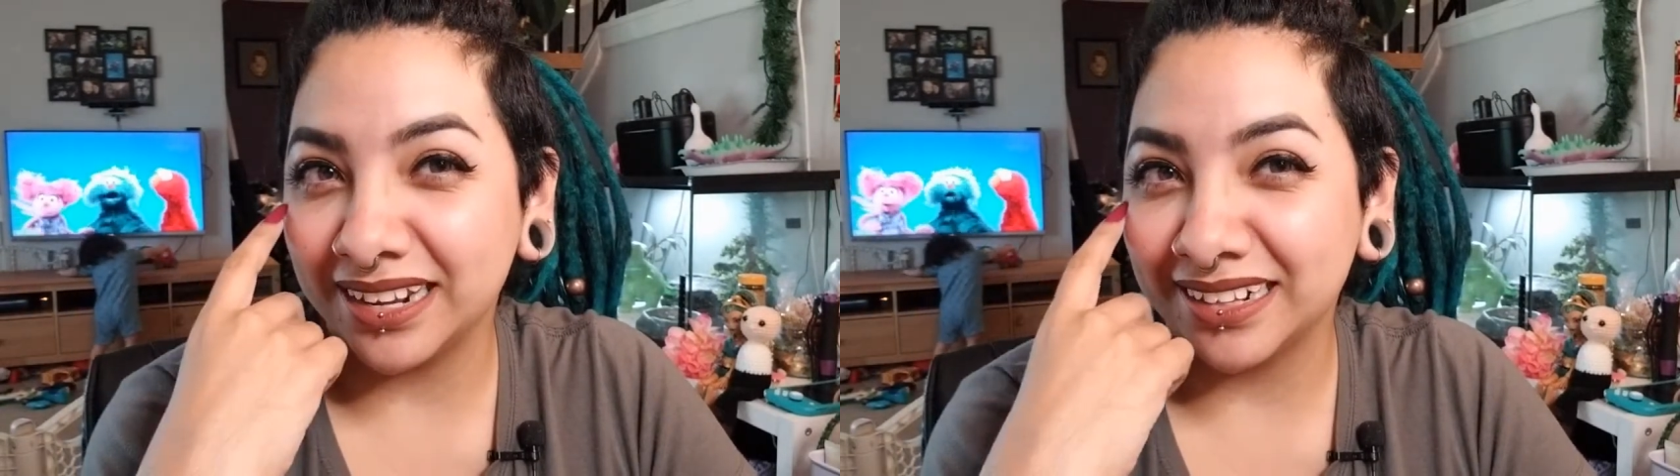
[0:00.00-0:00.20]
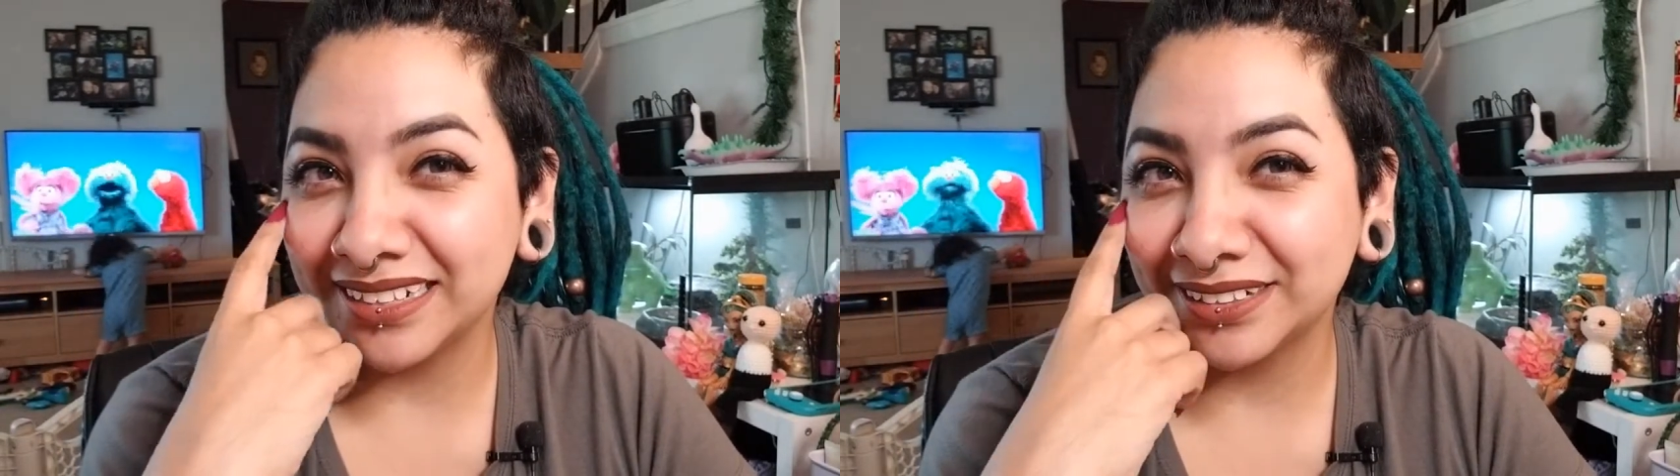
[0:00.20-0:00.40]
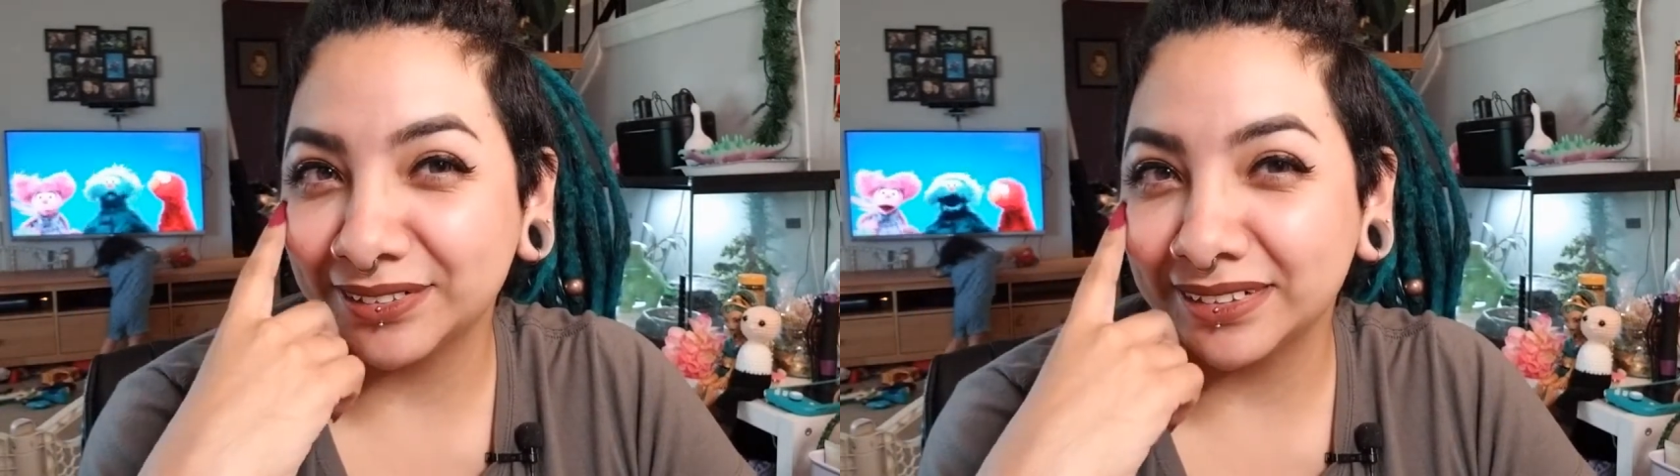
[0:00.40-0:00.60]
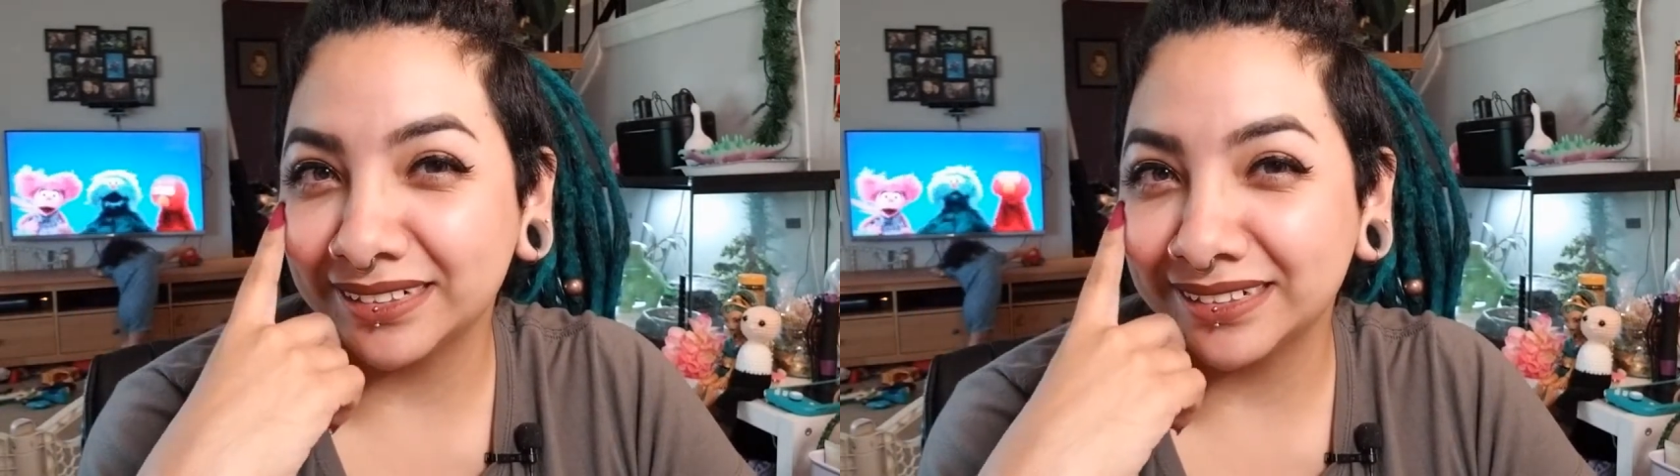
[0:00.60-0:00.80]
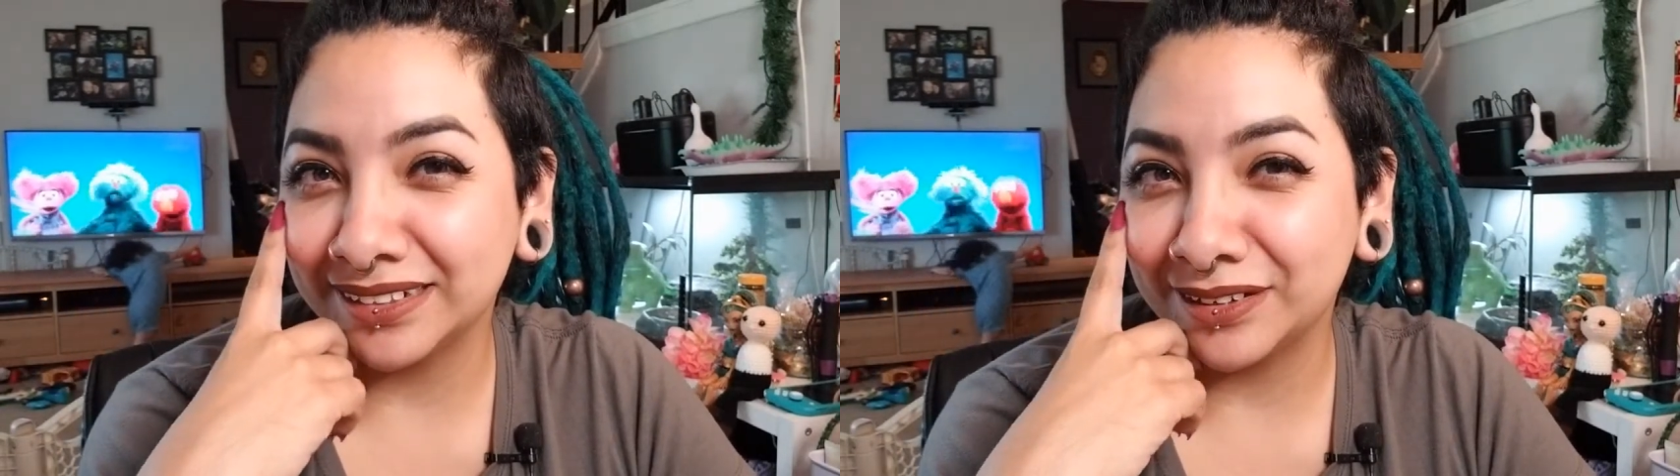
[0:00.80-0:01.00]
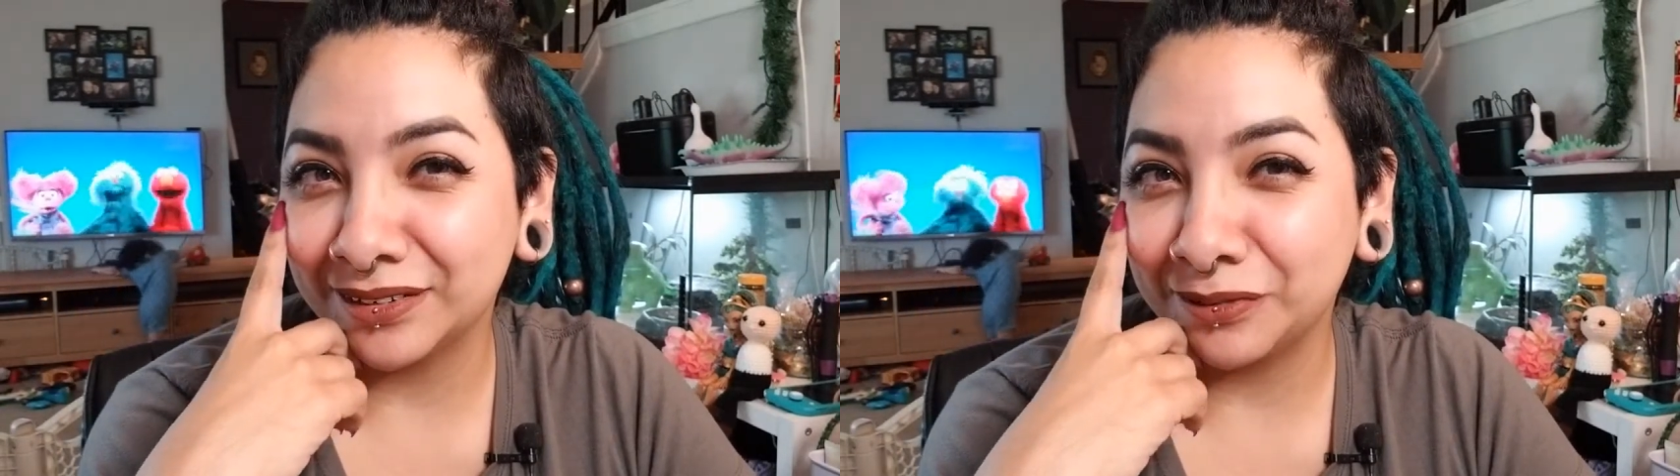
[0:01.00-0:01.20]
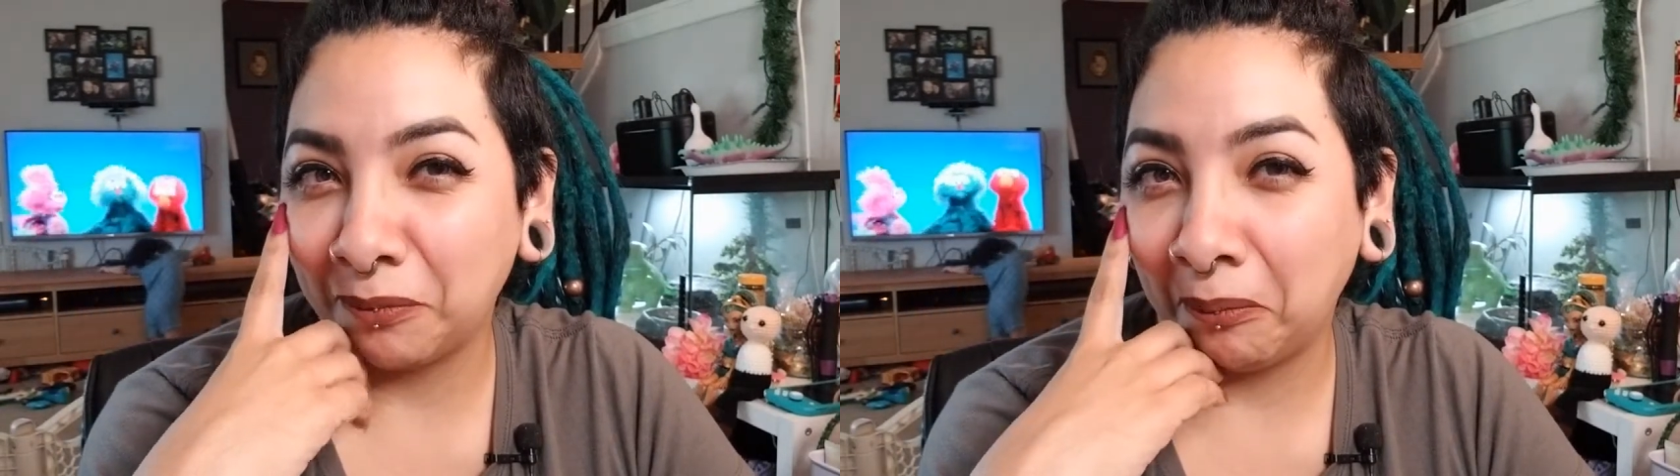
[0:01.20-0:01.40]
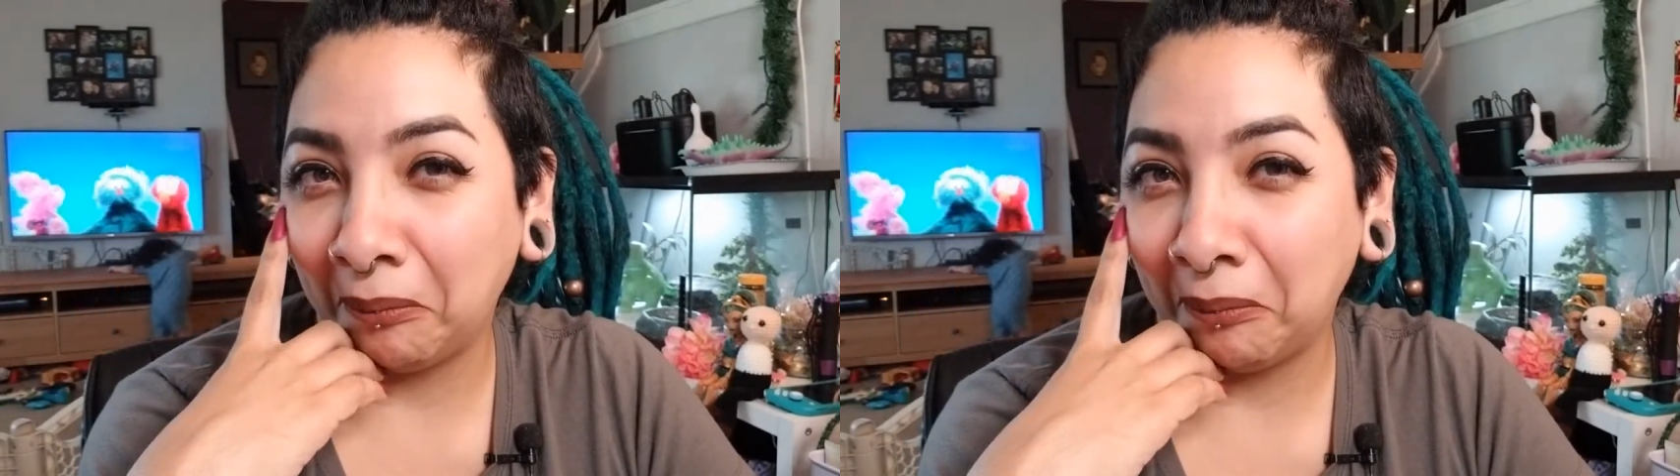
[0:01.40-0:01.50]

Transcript: and this one so,